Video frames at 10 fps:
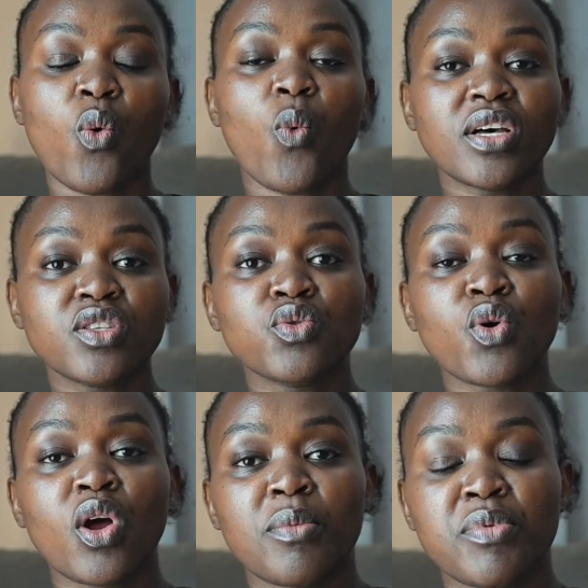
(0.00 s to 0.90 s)
Once you
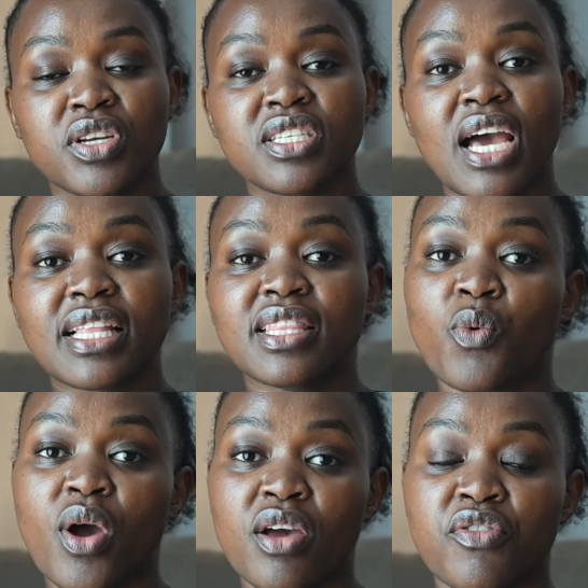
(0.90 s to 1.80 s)
collaborate at the
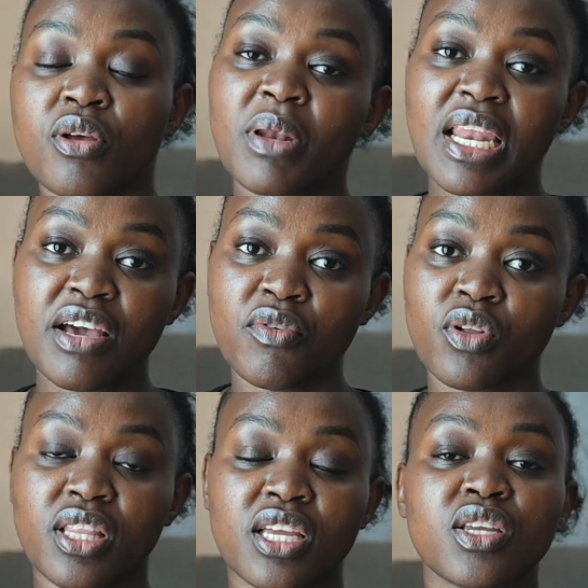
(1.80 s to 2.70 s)
wireframe
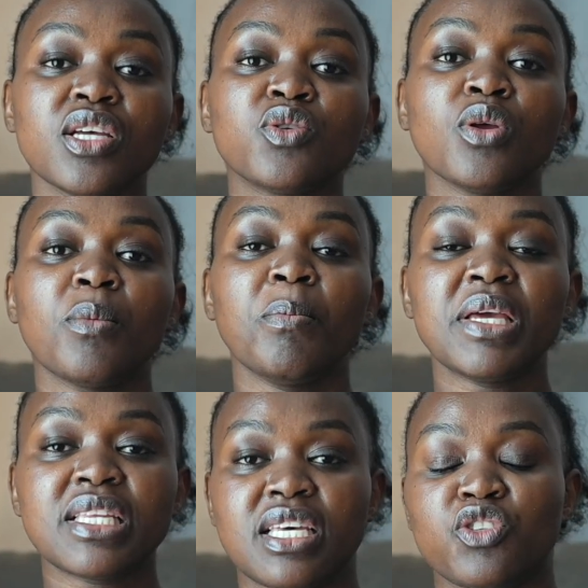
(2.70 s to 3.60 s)
level, then it will
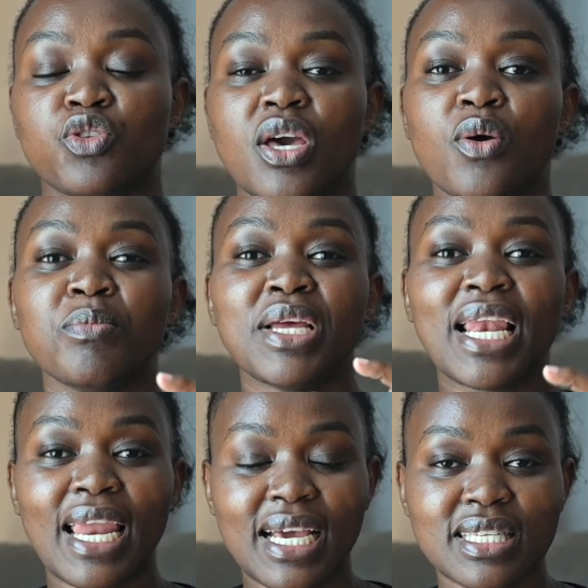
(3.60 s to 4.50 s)
mean that there will
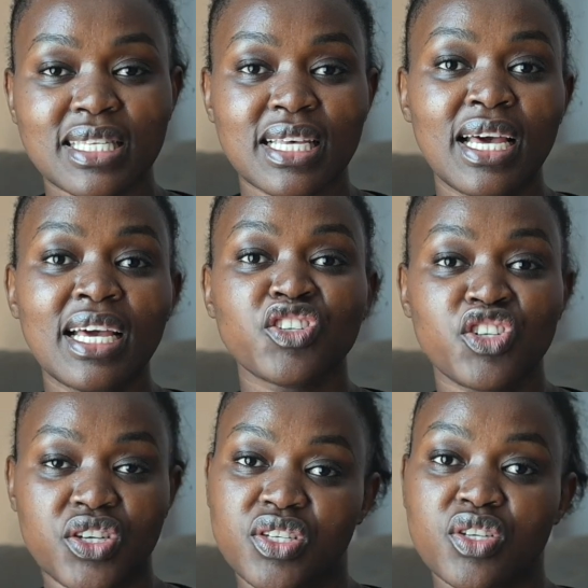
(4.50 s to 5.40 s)
be less
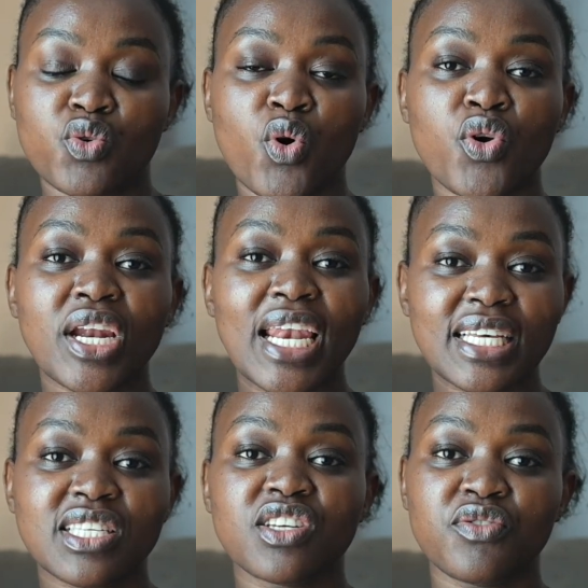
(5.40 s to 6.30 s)
changes or
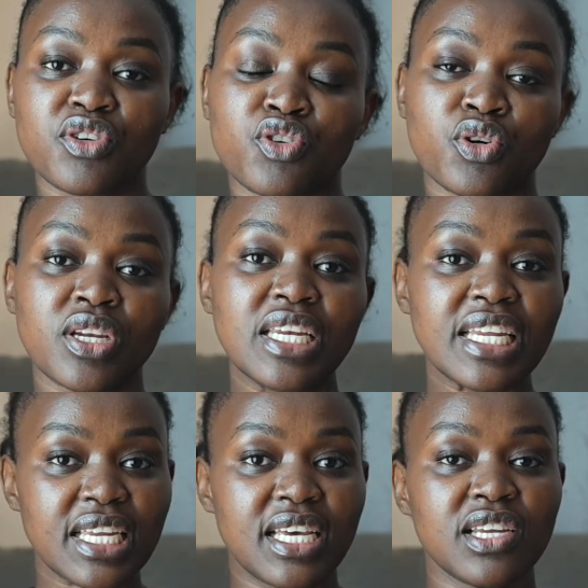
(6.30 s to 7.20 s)
less revision
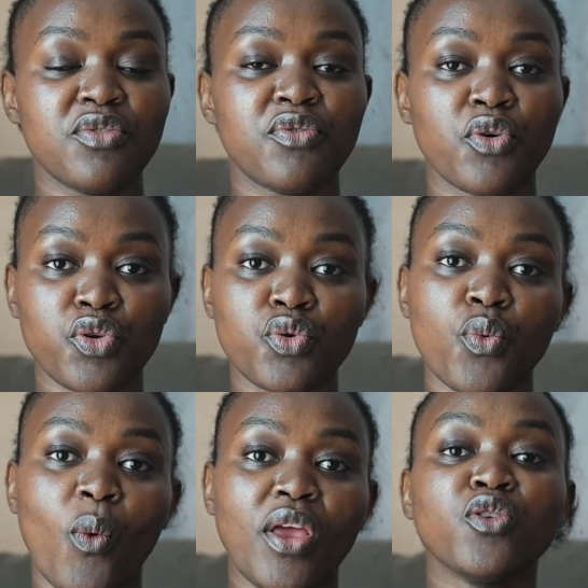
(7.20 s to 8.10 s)
needed for you
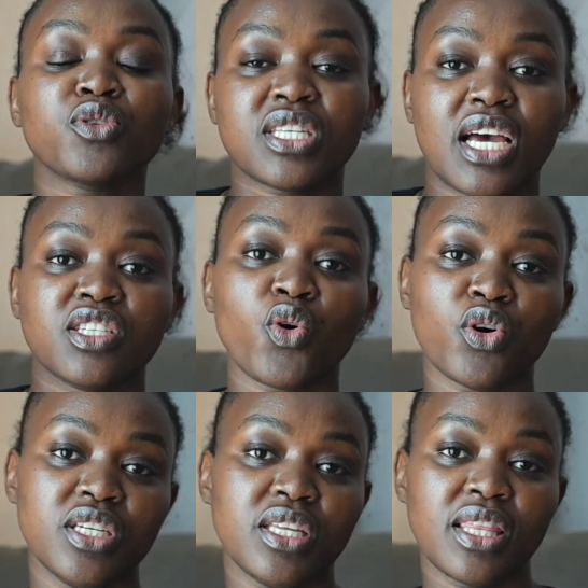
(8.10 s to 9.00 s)
when you start
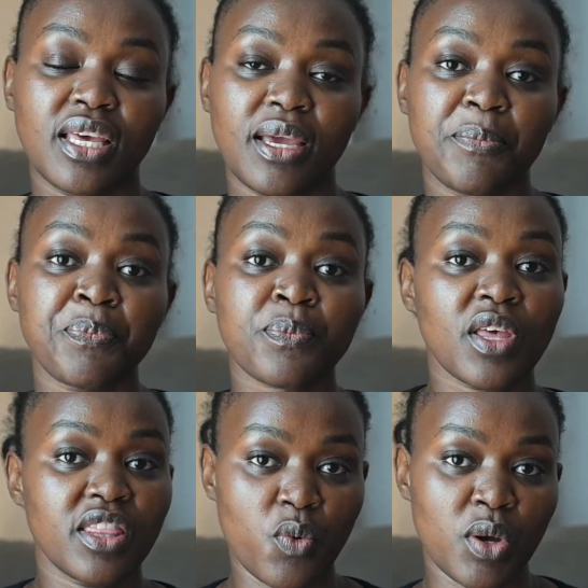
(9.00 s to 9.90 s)
coding the
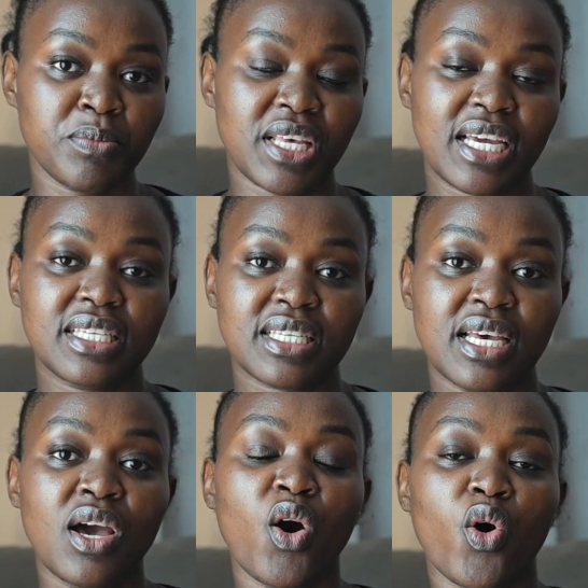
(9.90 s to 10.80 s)
website
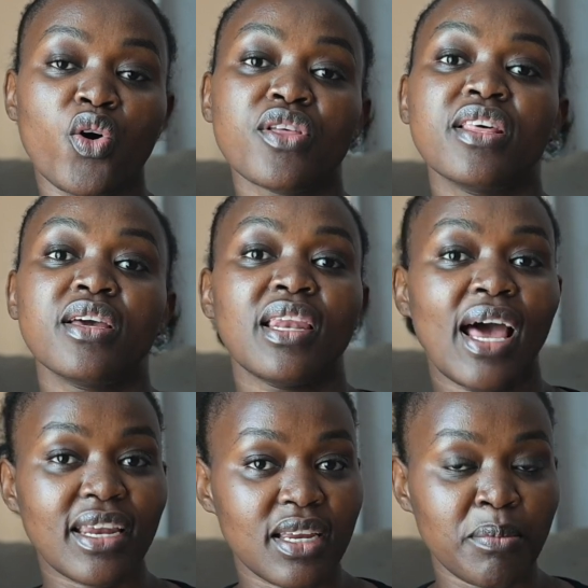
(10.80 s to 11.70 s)
or the
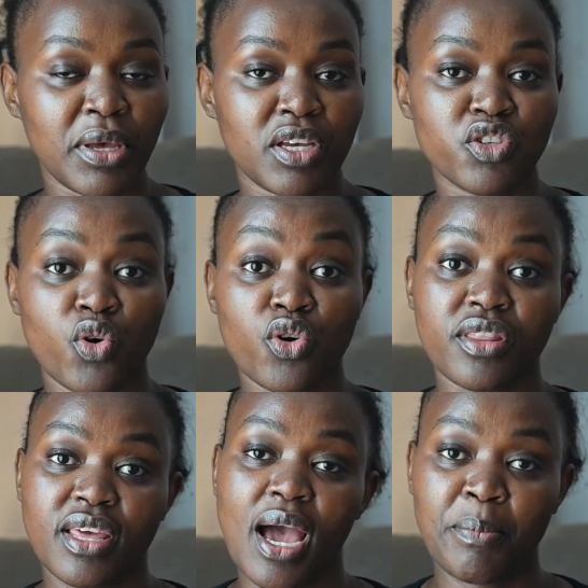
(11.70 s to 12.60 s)
landing page or
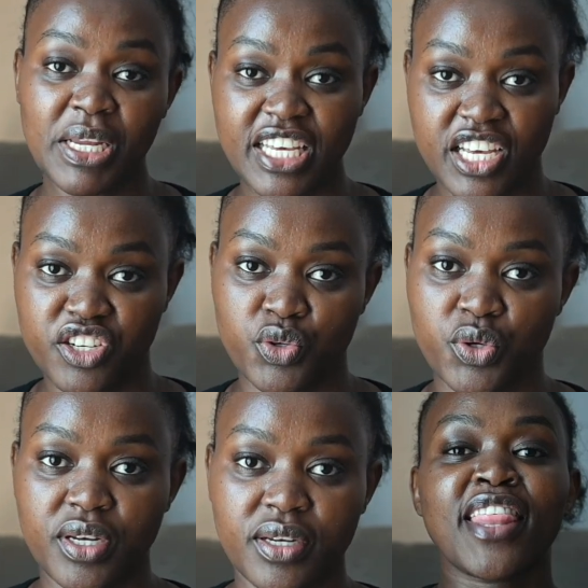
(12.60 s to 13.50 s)
the
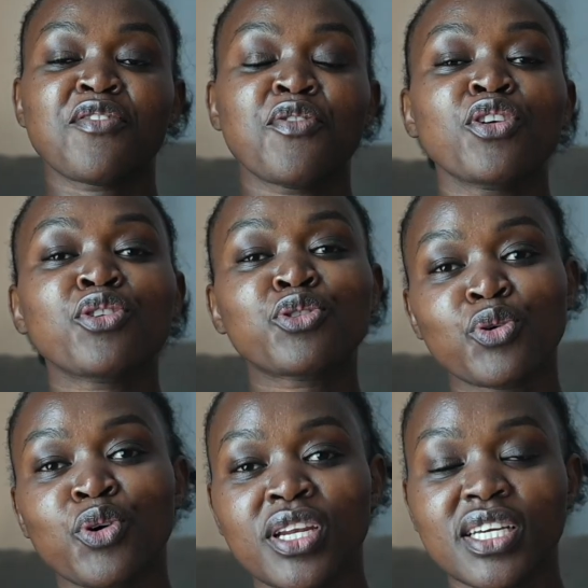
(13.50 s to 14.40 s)
application. The fourth
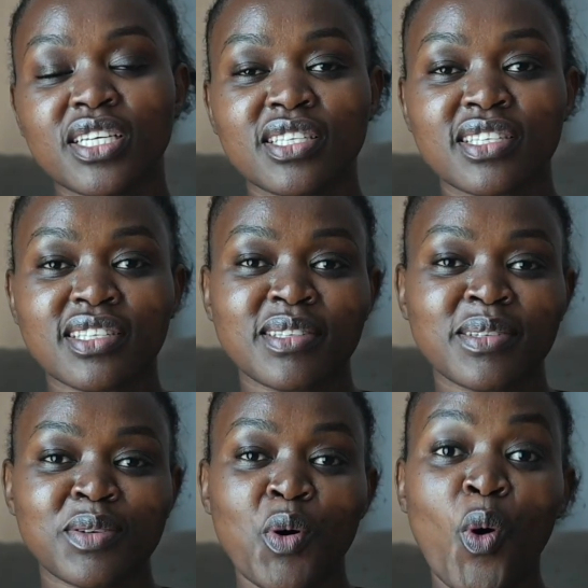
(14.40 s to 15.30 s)
tool is
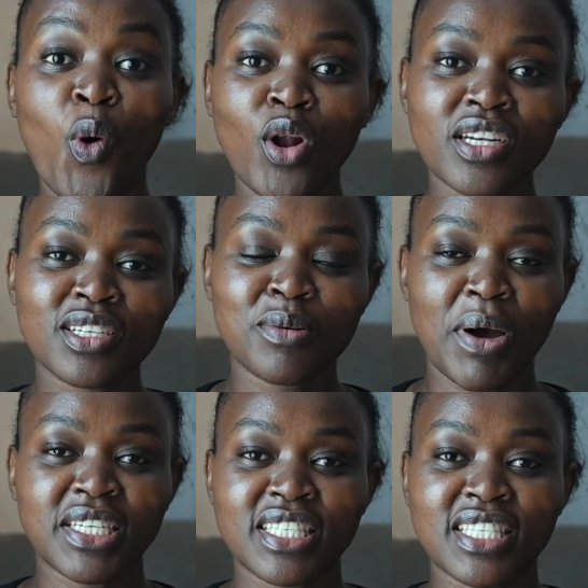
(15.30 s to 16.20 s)
old,
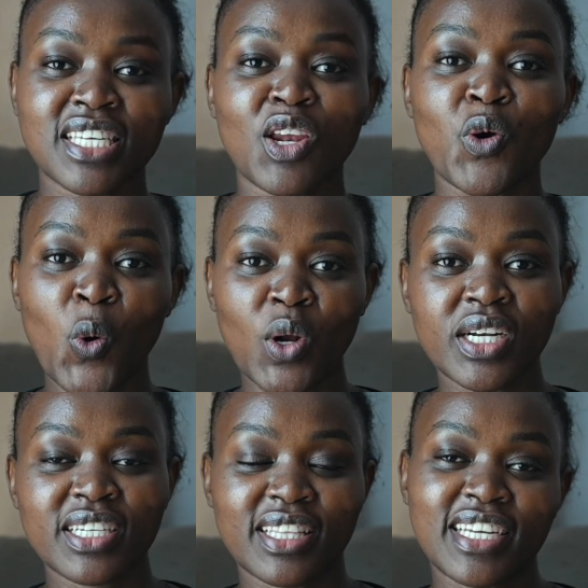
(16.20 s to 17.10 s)
but it's still
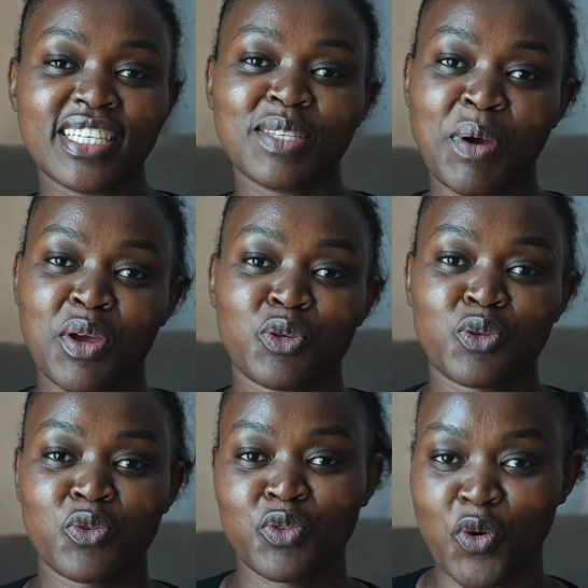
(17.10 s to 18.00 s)
gold. That is
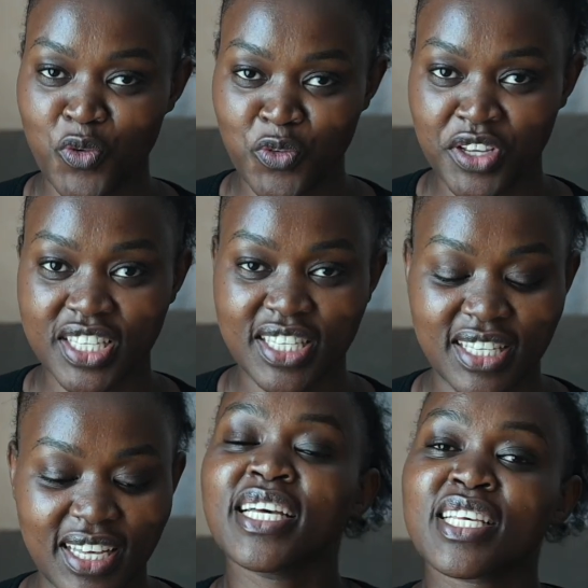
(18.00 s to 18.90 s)
Microsoft Office.
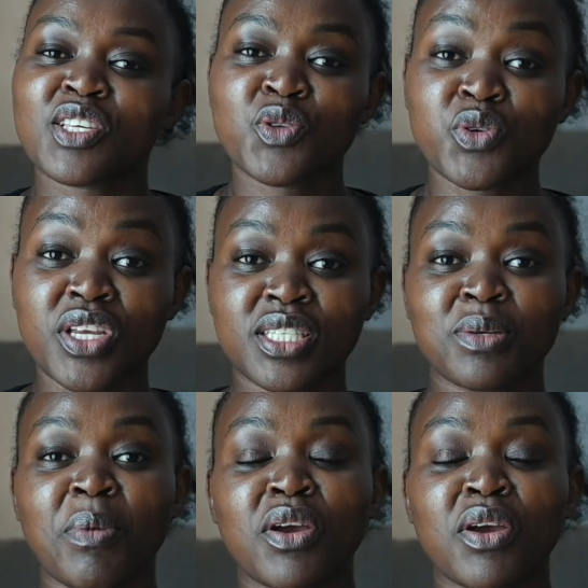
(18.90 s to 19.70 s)
As a student,